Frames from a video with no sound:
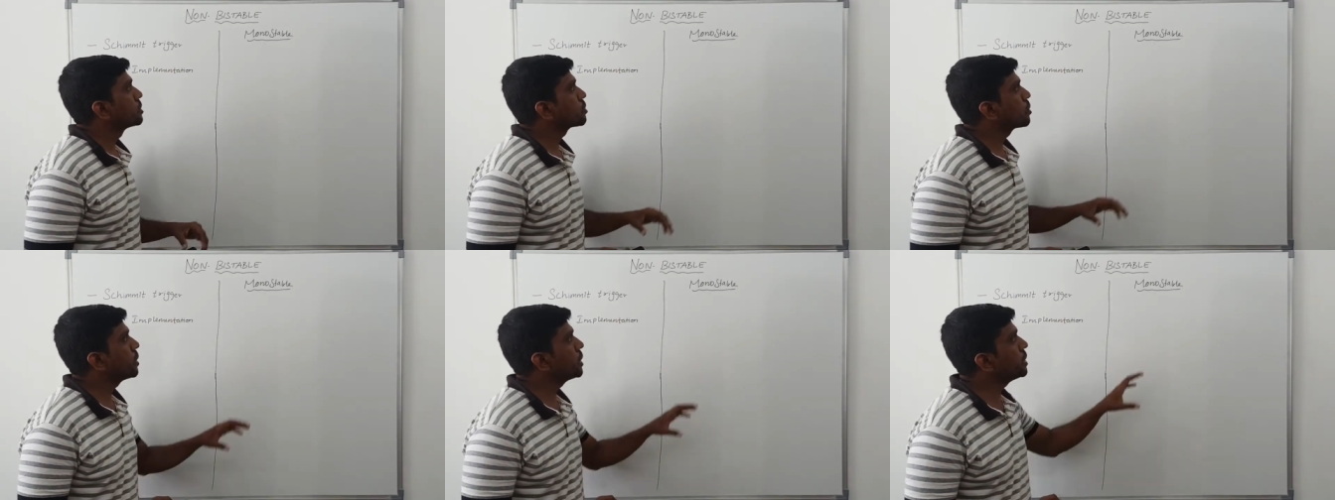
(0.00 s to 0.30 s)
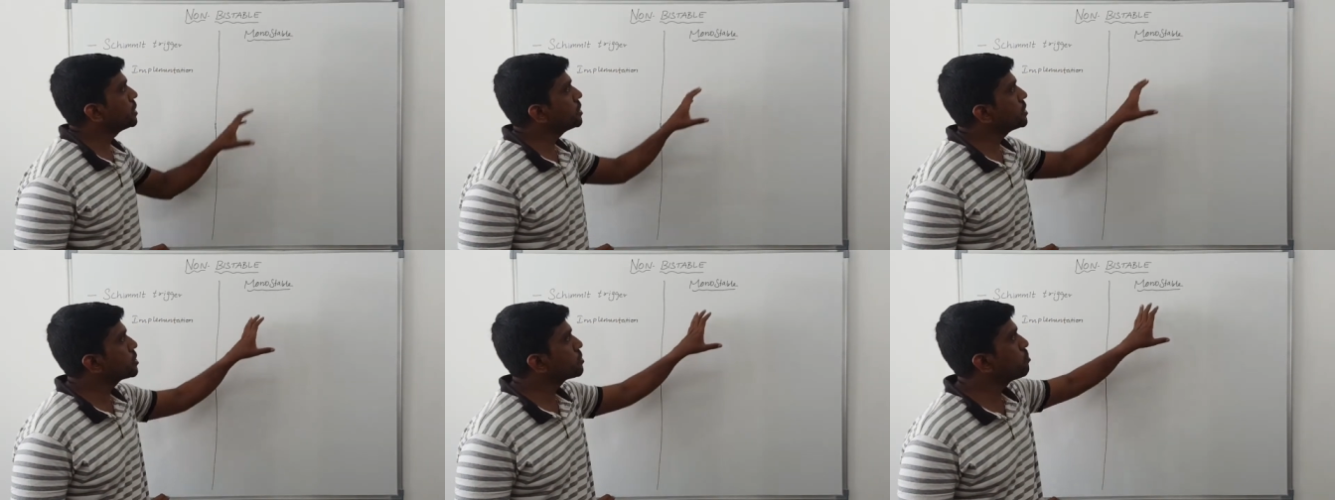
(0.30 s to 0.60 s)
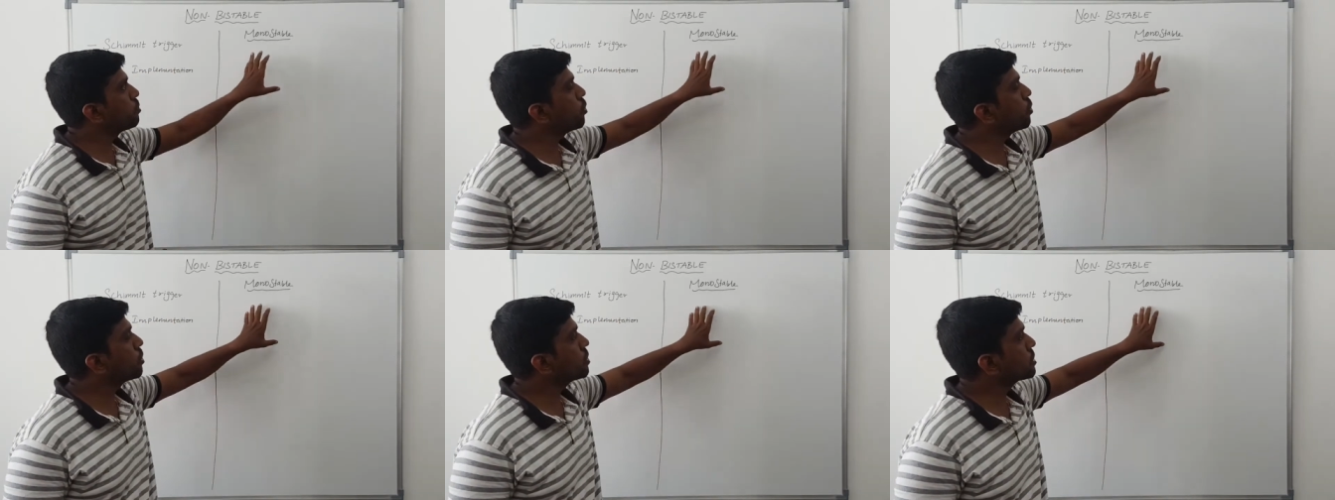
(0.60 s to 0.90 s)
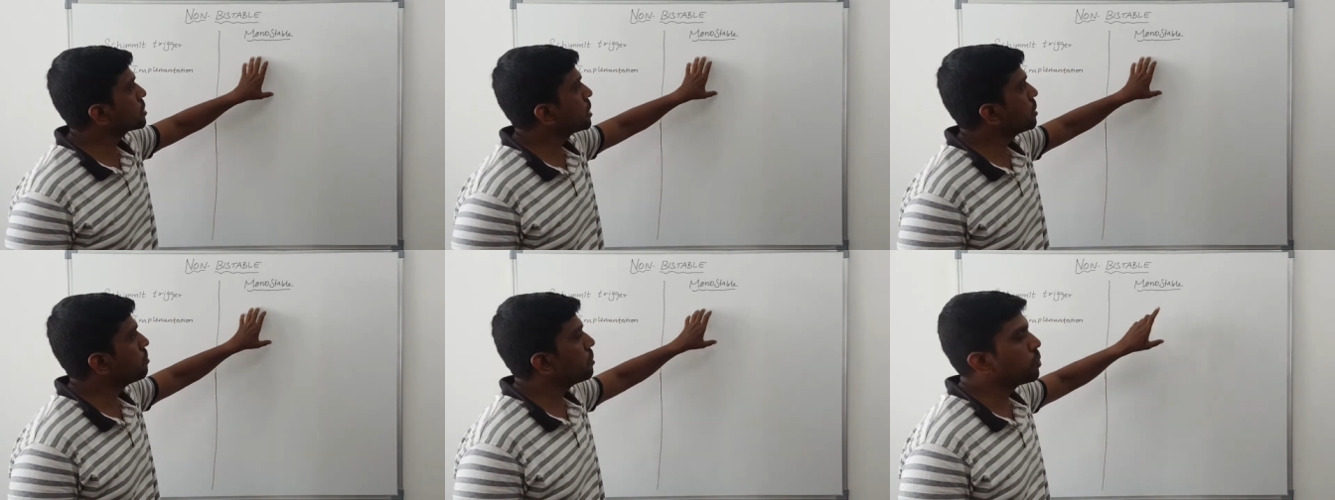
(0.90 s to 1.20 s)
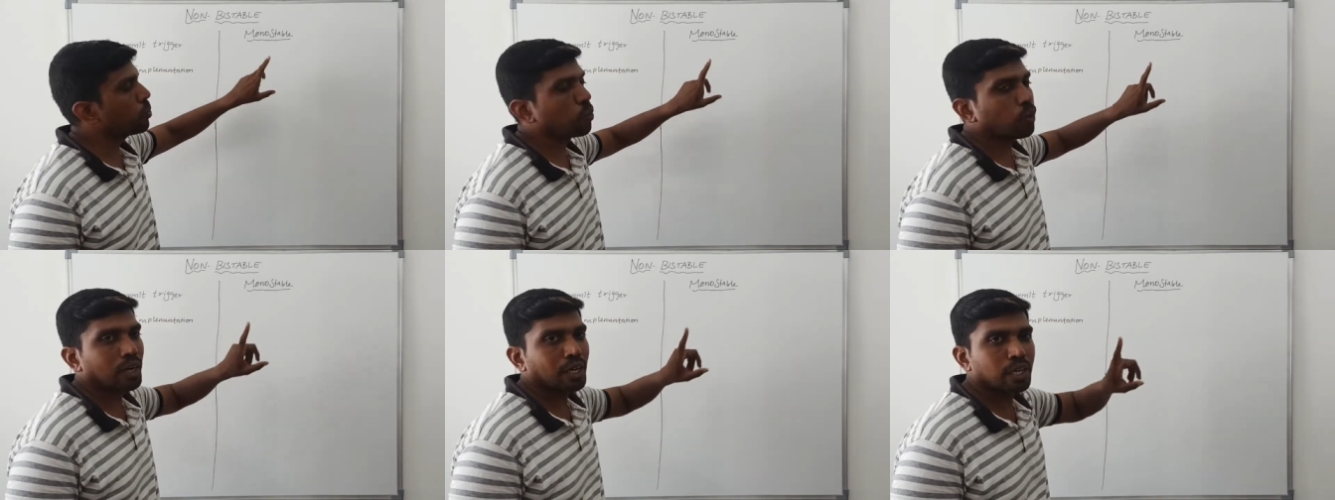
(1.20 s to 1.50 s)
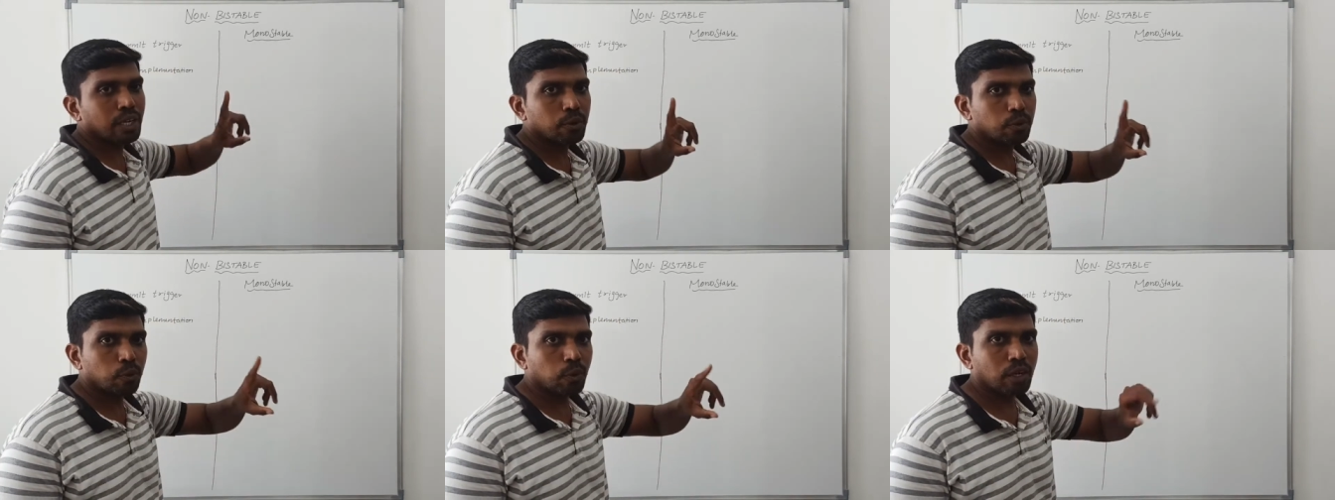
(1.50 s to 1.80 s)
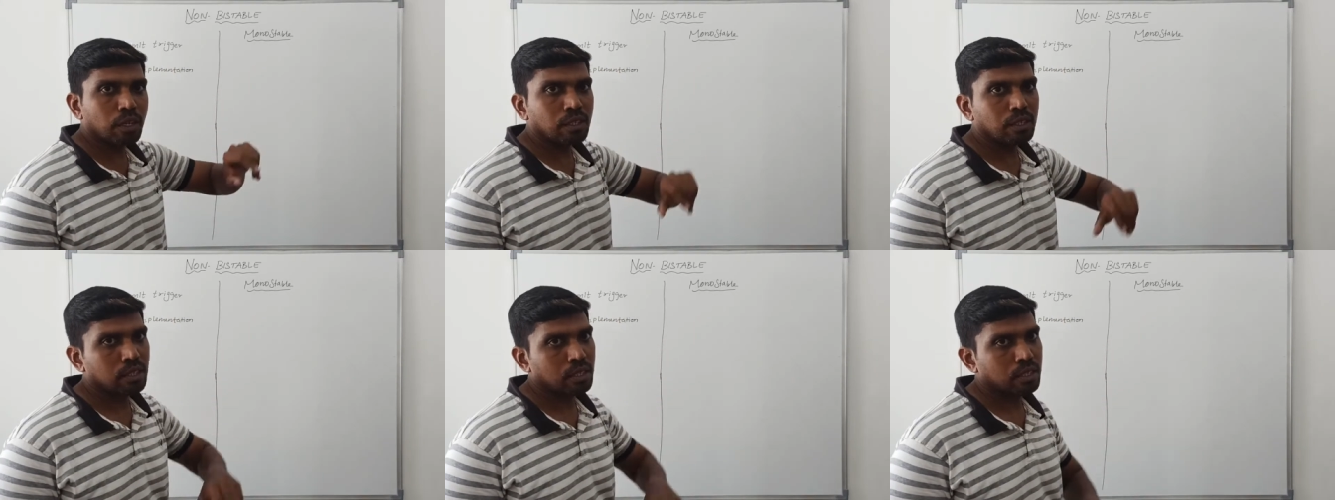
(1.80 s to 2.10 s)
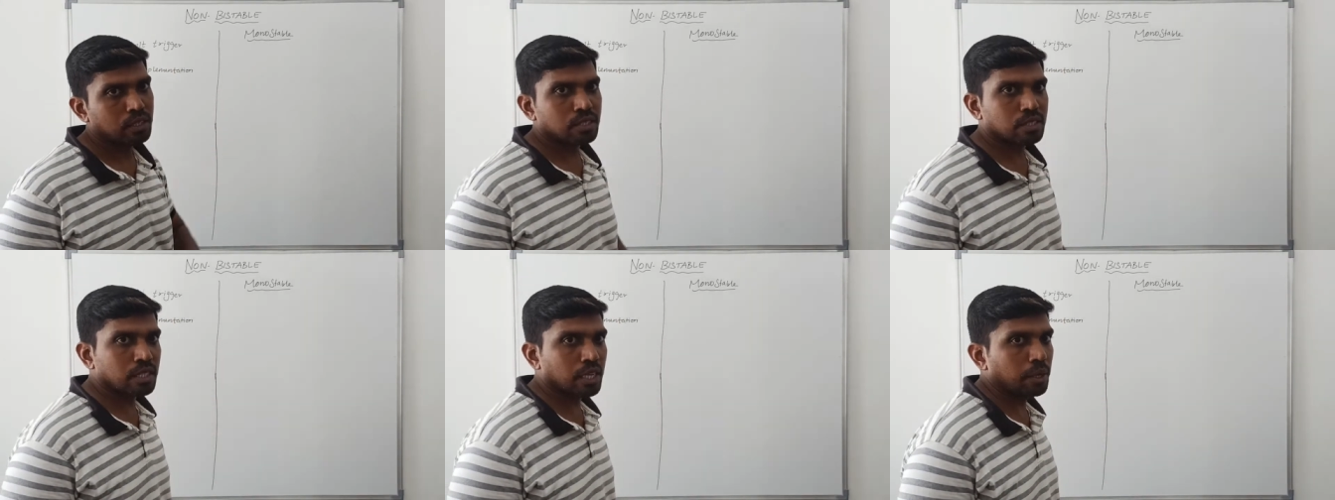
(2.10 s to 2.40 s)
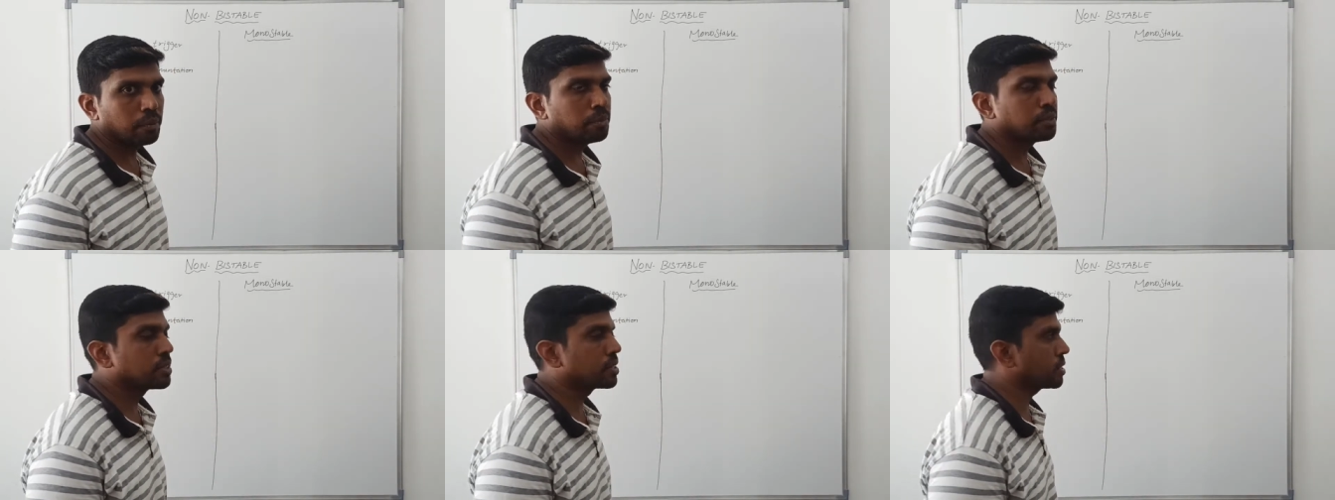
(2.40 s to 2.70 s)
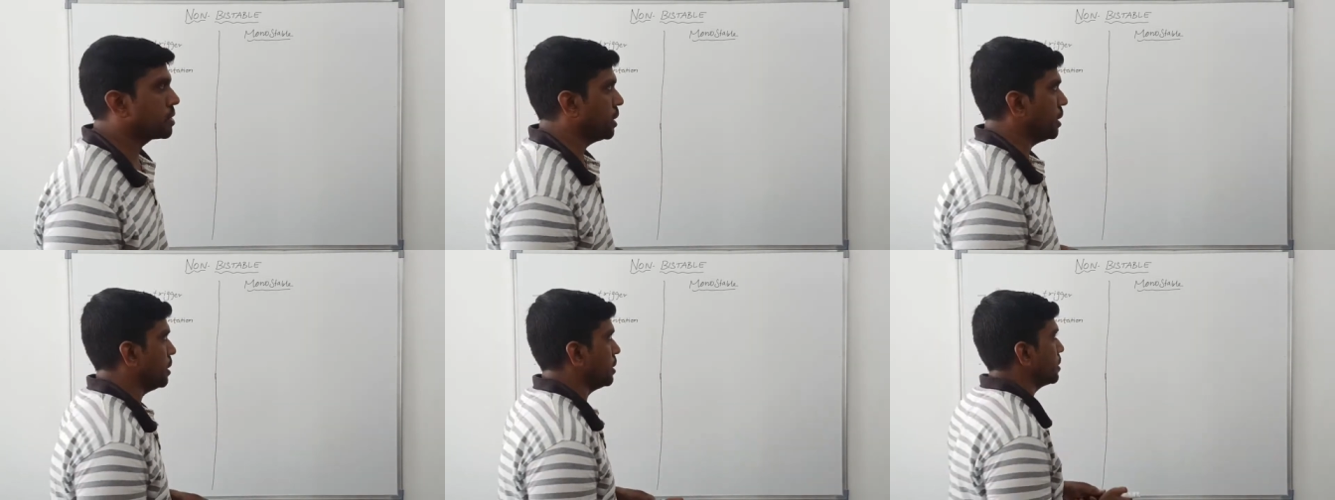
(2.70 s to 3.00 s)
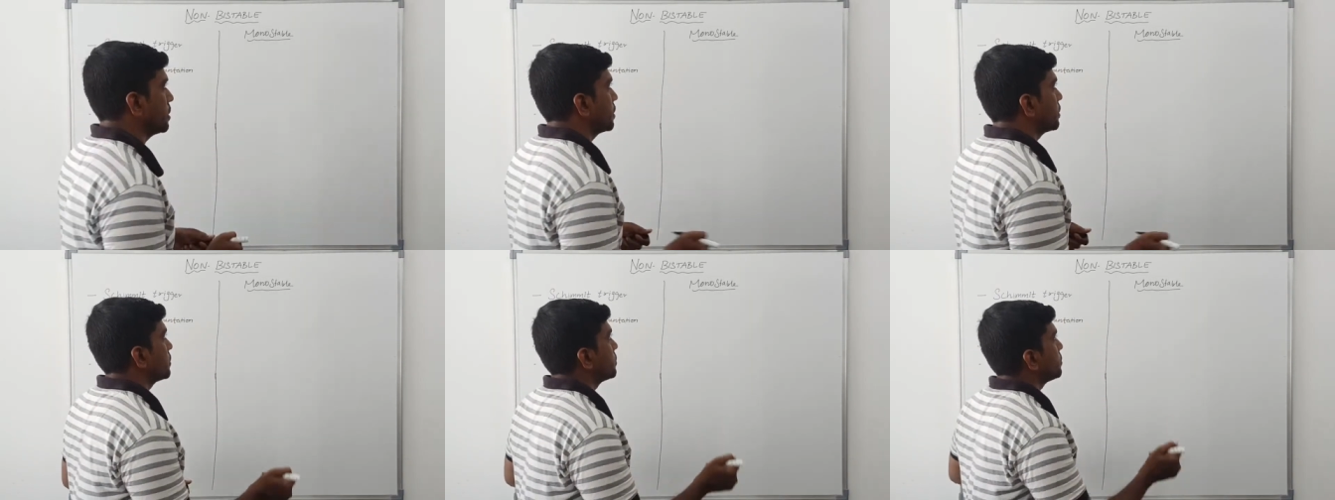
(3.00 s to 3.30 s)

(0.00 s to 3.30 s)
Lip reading: So in this monostable only one stable state.